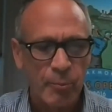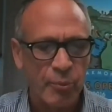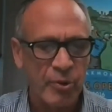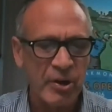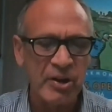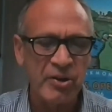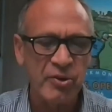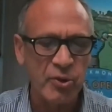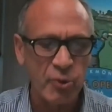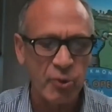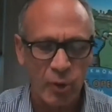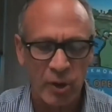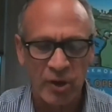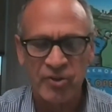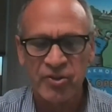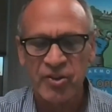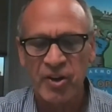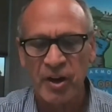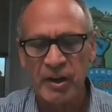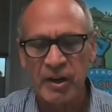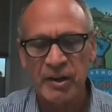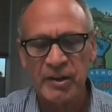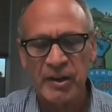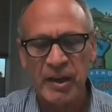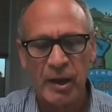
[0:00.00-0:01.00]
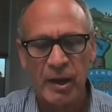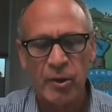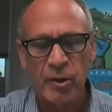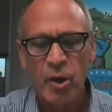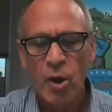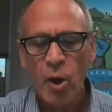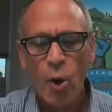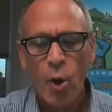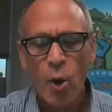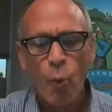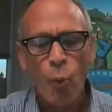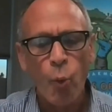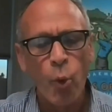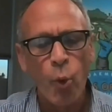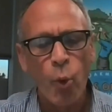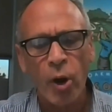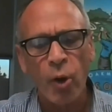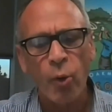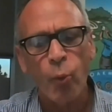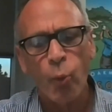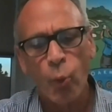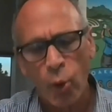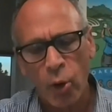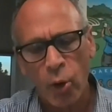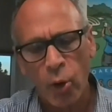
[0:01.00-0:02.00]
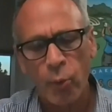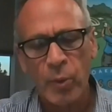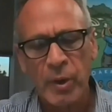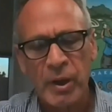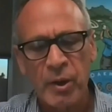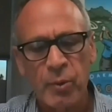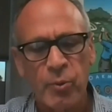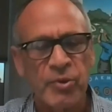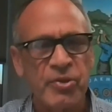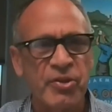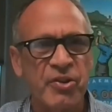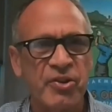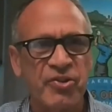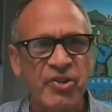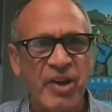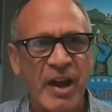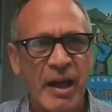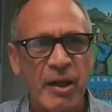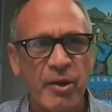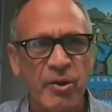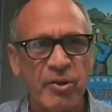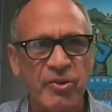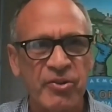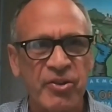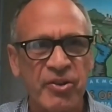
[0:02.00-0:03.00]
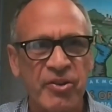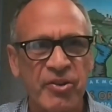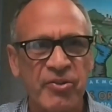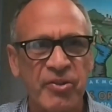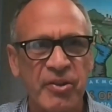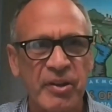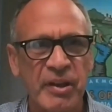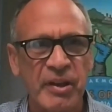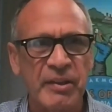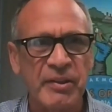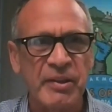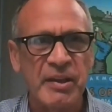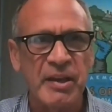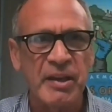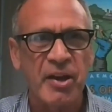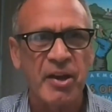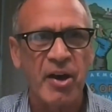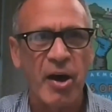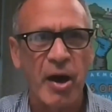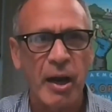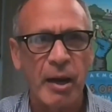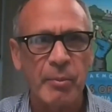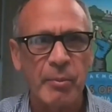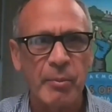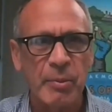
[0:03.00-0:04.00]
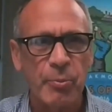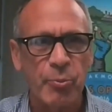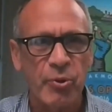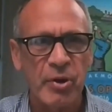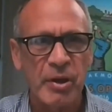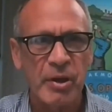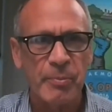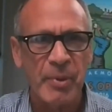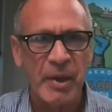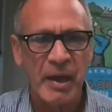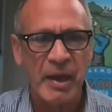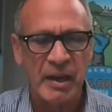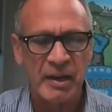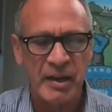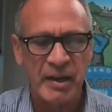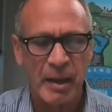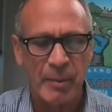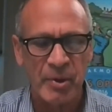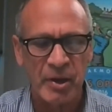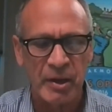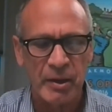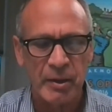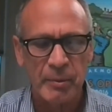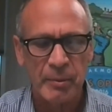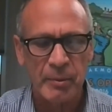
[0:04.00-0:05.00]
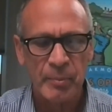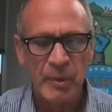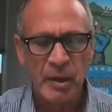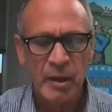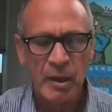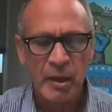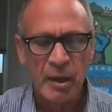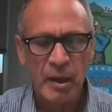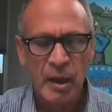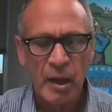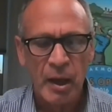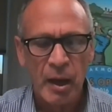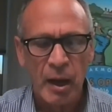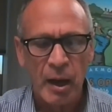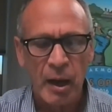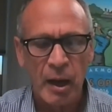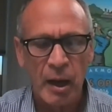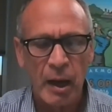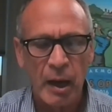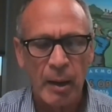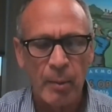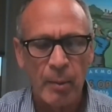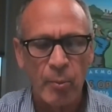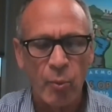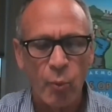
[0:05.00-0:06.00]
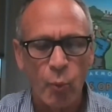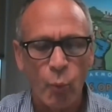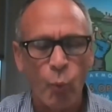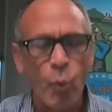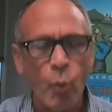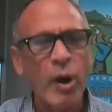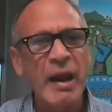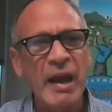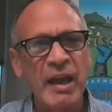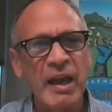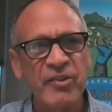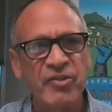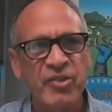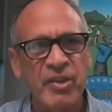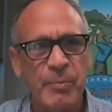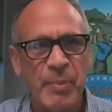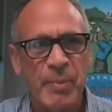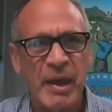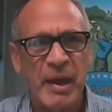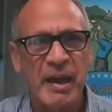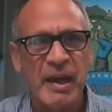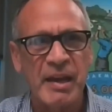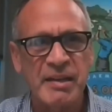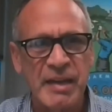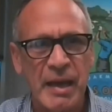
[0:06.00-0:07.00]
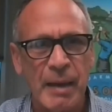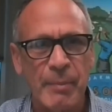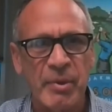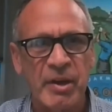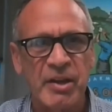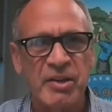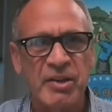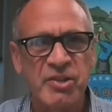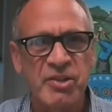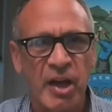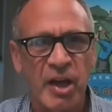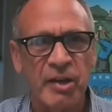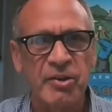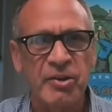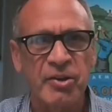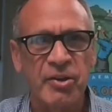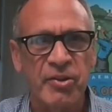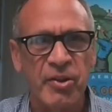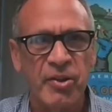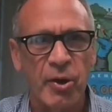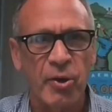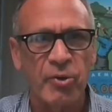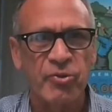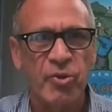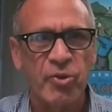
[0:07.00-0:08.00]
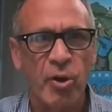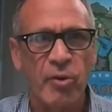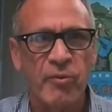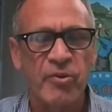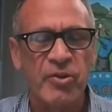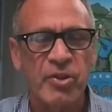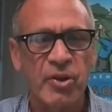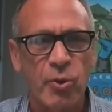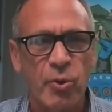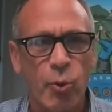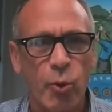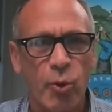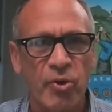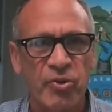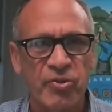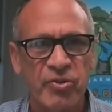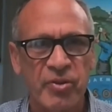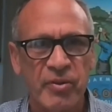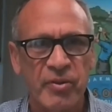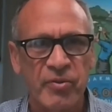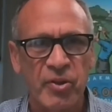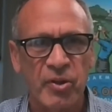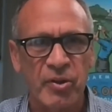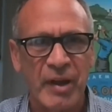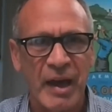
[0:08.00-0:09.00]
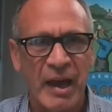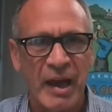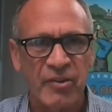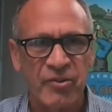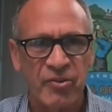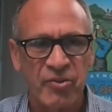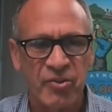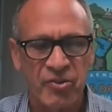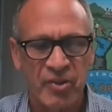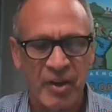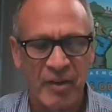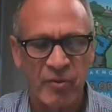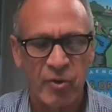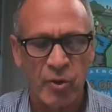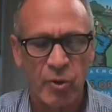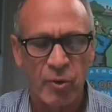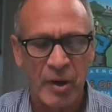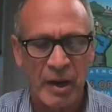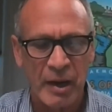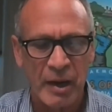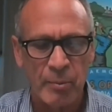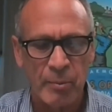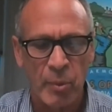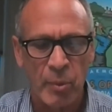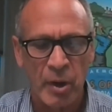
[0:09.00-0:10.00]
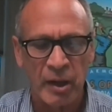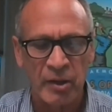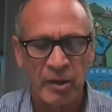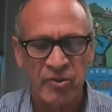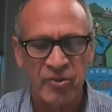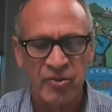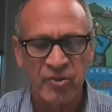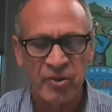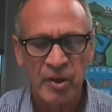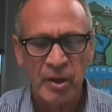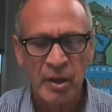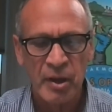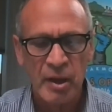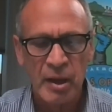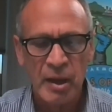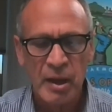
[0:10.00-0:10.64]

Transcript: pre-New York shutting down, where were we with the challenges in the economy pre-pandemic? What has the pandemic done to those over the course of the last 7 or 8 months?